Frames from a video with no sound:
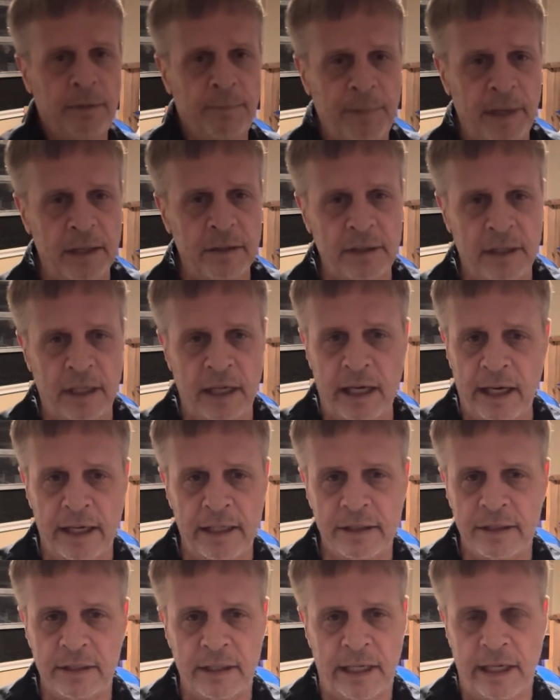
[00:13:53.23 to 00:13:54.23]
about the high
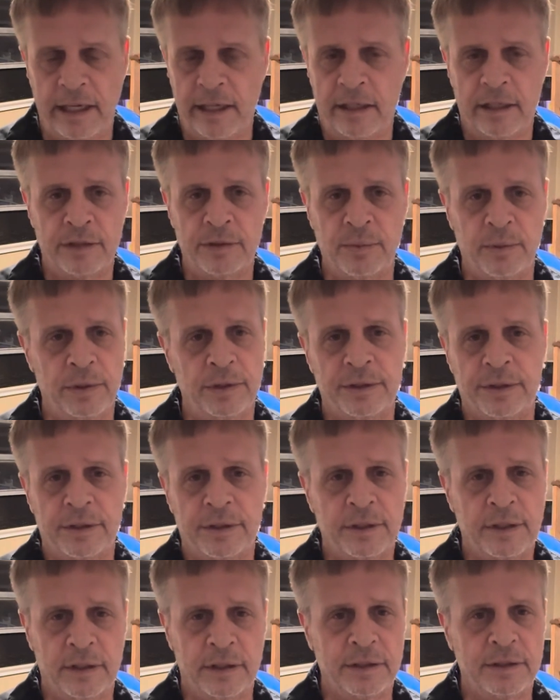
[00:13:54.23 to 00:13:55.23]
side because we're
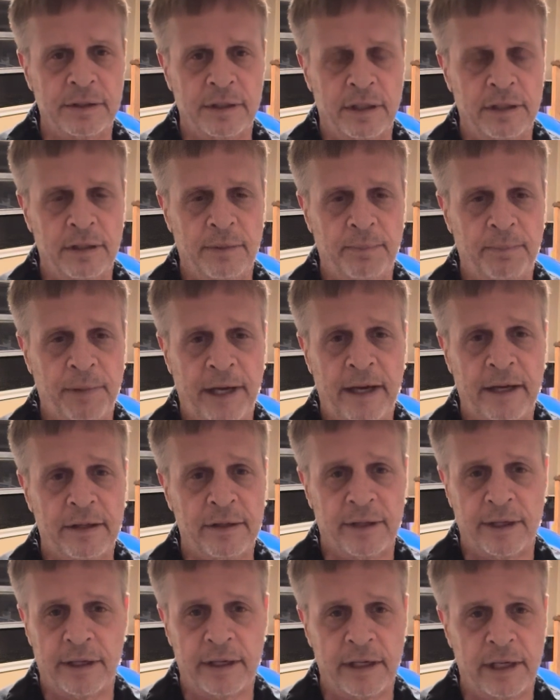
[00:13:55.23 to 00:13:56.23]
just going to send it back
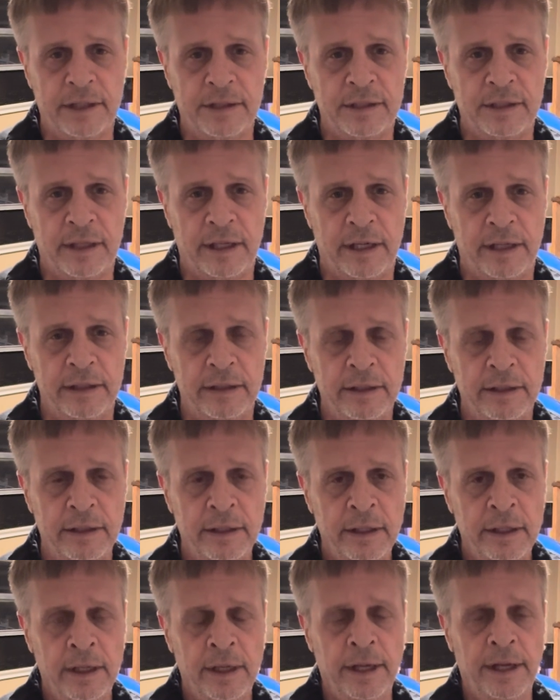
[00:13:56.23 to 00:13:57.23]
like I said.
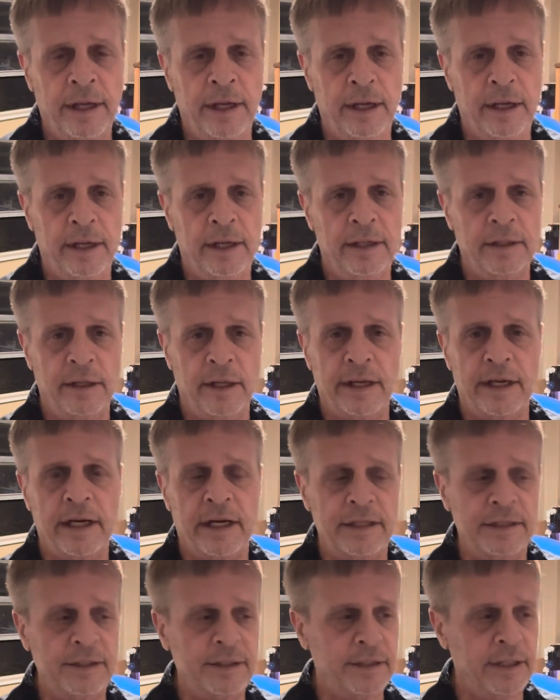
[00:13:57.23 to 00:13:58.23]
And like
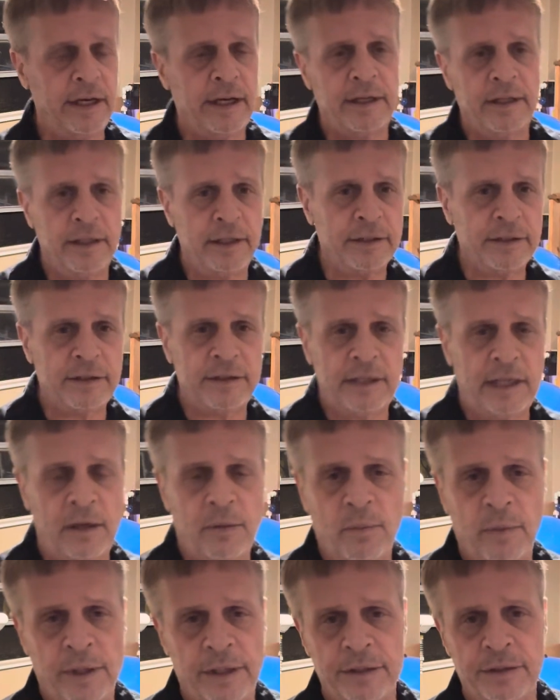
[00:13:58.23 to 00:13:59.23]
I said, it's not
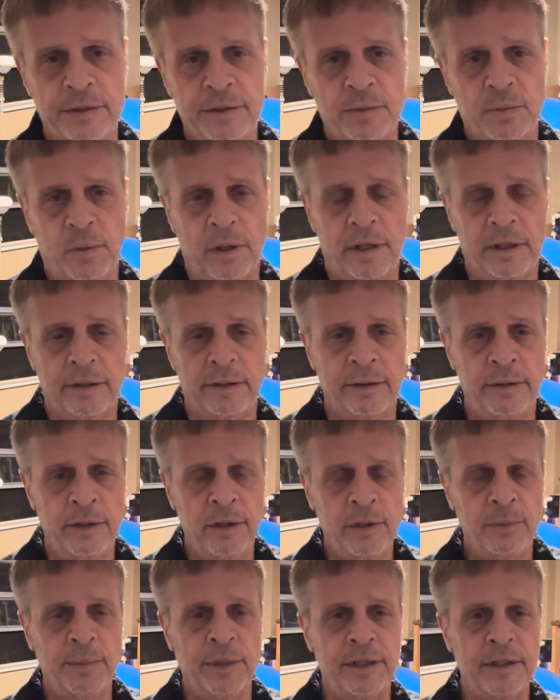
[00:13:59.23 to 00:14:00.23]
wastewater
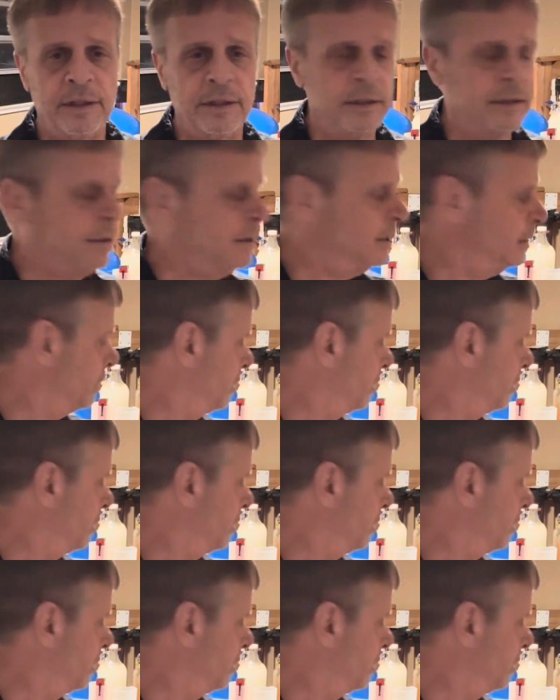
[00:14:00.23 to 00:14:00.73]
because